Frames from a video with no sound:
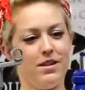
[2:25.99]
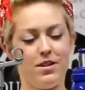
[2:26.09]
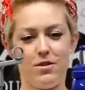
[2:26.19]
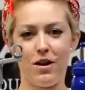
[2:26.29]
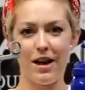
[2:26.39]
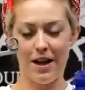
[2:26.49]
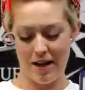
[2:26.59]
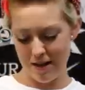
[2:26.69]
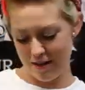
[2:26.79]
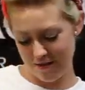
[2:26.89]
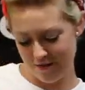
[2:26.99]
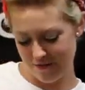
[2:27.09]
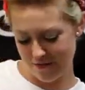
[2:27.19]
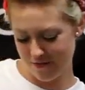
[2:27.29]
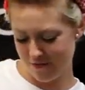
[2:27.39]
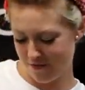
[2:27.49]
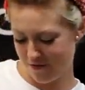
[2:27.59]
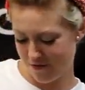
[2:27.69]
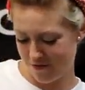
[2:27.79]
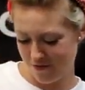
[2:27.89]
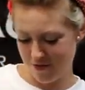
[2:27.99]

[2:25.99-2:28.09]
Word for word: to the right height,